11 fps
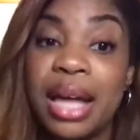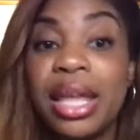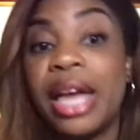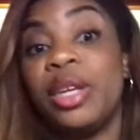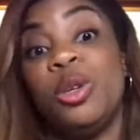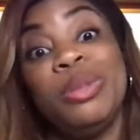Like,
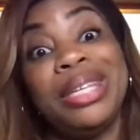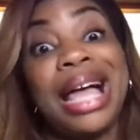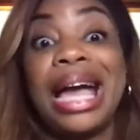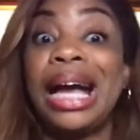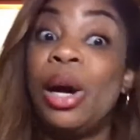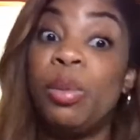you be
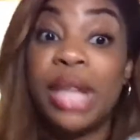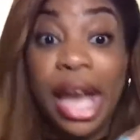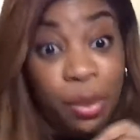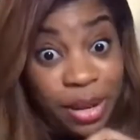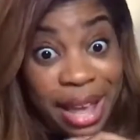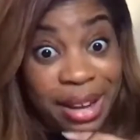like, hope, like
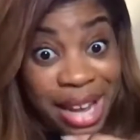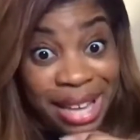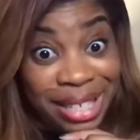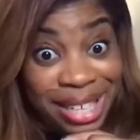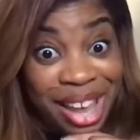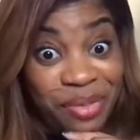when that
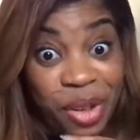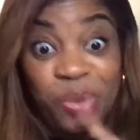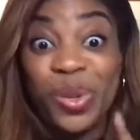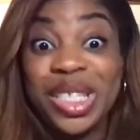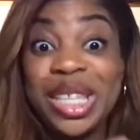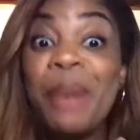90-day funnel, when
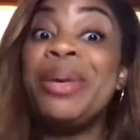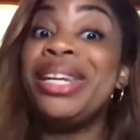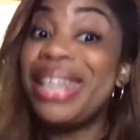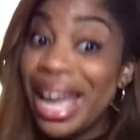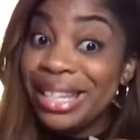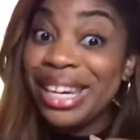some in the
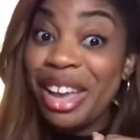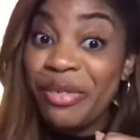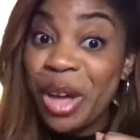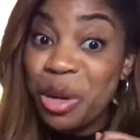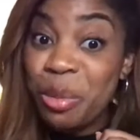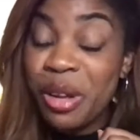90-day
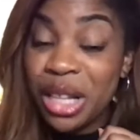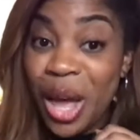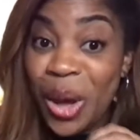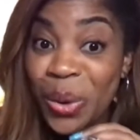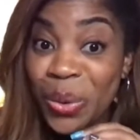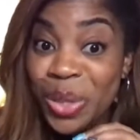funnel
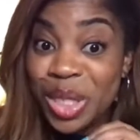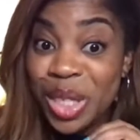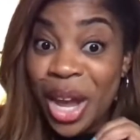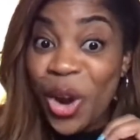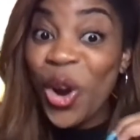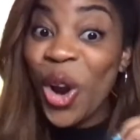close
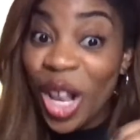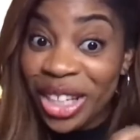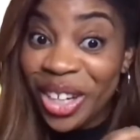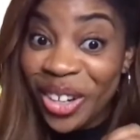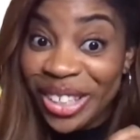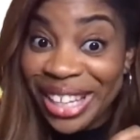
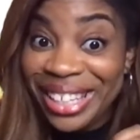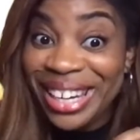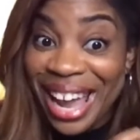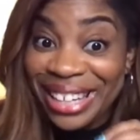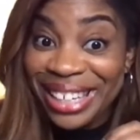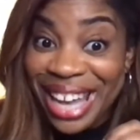earlier than the
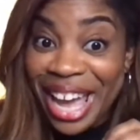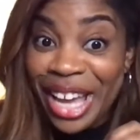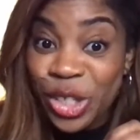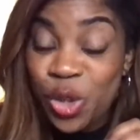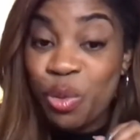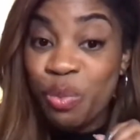90 days
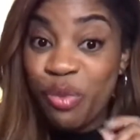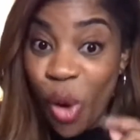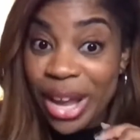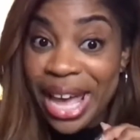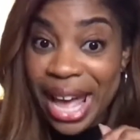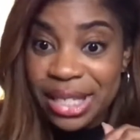you
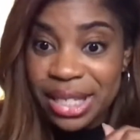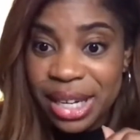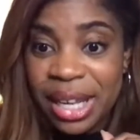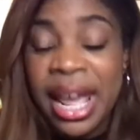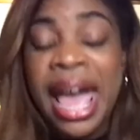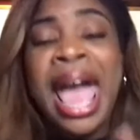forecasted it.